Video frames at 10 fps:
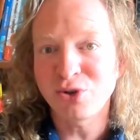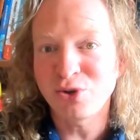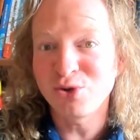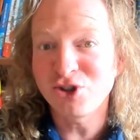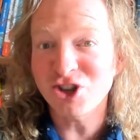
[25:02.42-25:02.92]

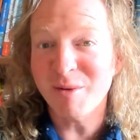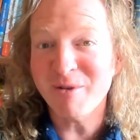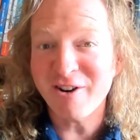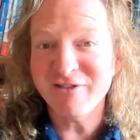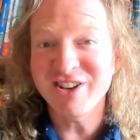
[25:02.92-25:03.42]
to some
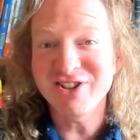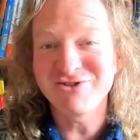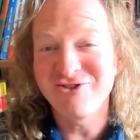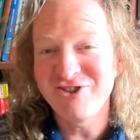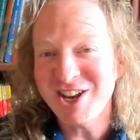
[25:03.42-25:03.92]
of his
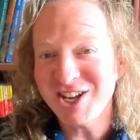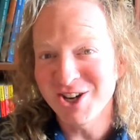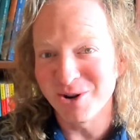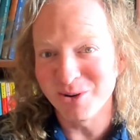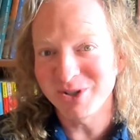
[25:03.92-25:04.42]

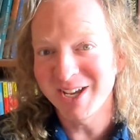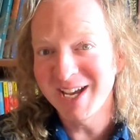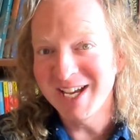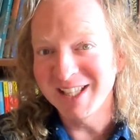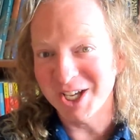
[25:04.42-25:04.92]
videos.
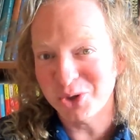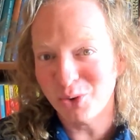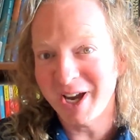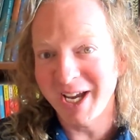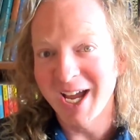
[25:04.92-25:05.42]
That's
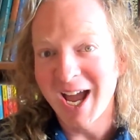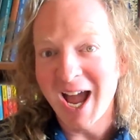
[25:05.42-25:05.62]
right.